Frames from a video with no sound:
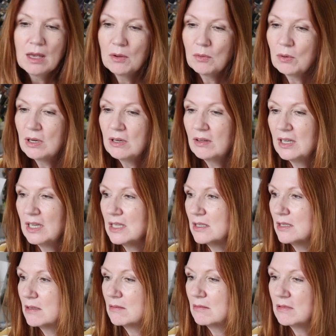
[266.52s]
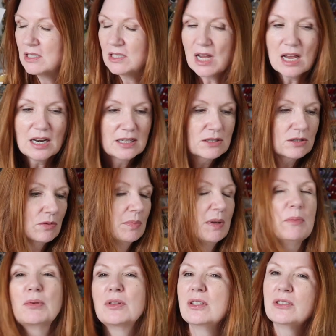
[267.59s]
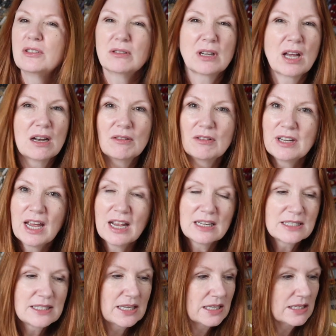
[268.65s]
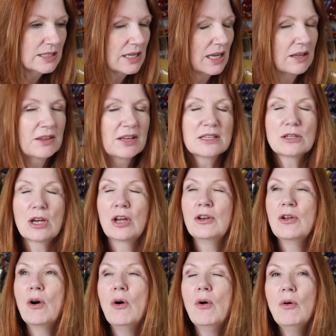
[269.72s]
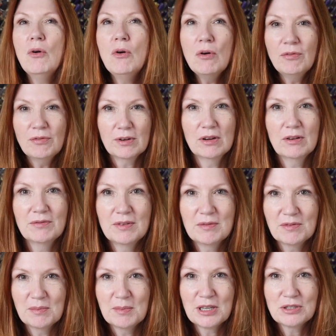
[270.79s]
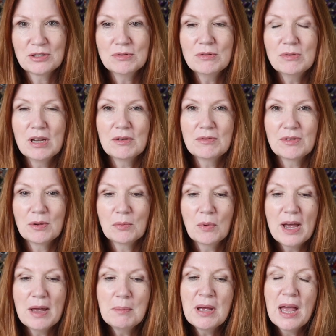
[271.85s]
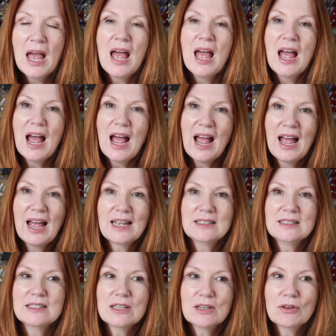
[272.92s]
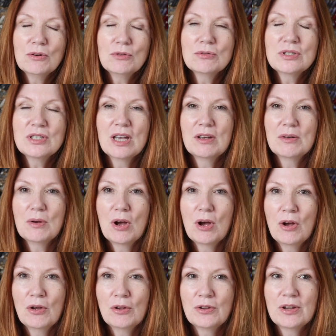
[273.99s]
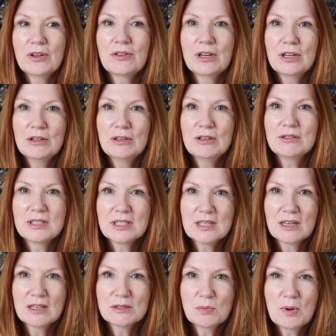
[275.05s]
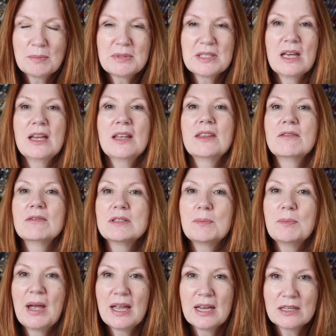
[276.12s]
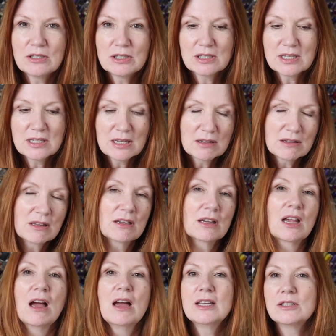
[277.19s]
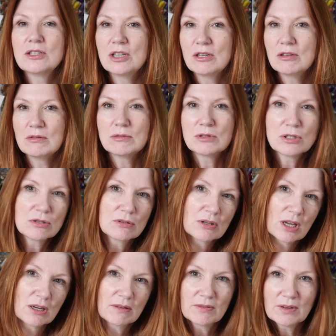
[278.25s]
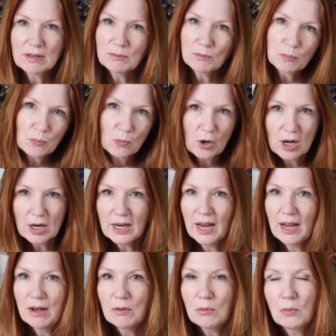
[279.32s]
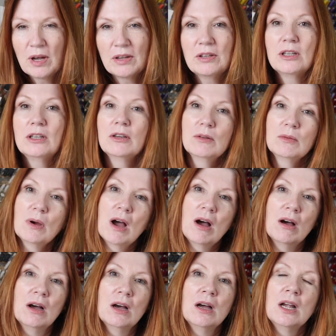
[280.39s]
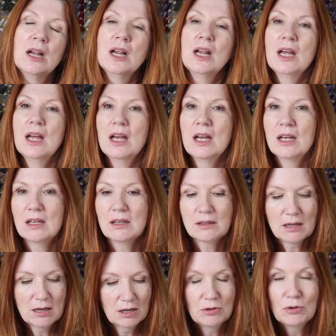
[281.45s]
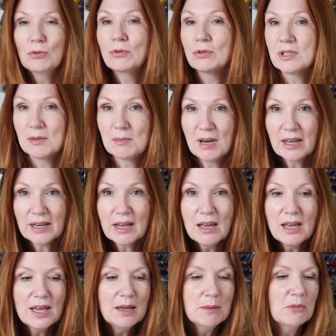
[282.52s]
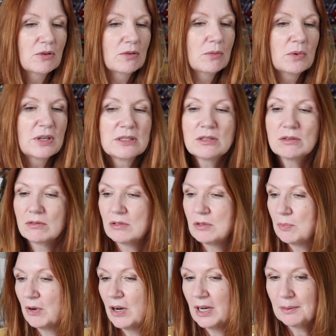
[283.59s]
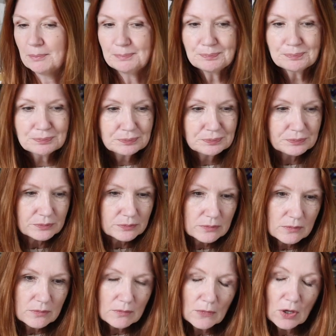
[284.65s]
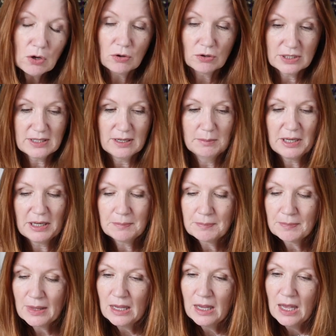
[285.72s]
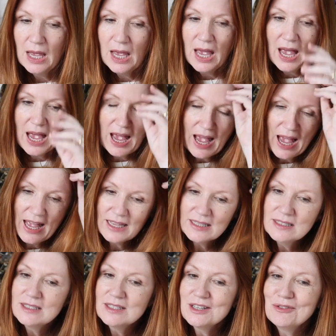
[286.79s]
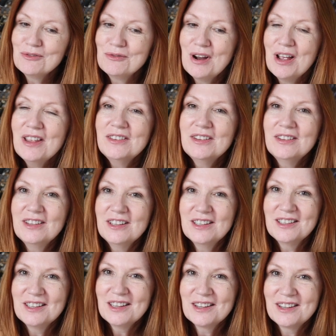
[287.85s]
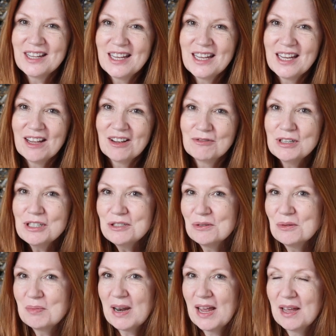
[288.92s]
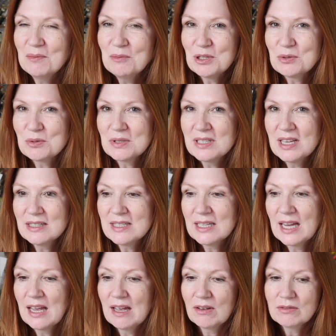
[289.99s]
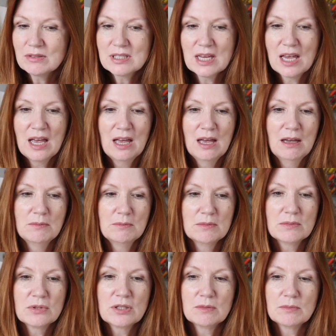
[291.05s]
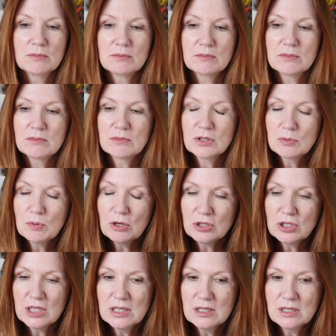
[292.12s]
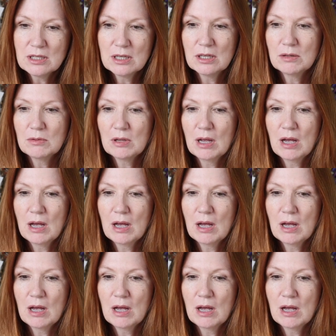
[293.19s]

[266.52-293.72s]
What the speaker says: one of these stylists or people that do colour analysis. There's an awful lot of information all over the web. And also on the Lulu Designs website, there is a page that guides you to kind of work out whether you are an autumn like I am, or a winter, or spring, or a summer. And rather than the original plan, which was sending out some swatches that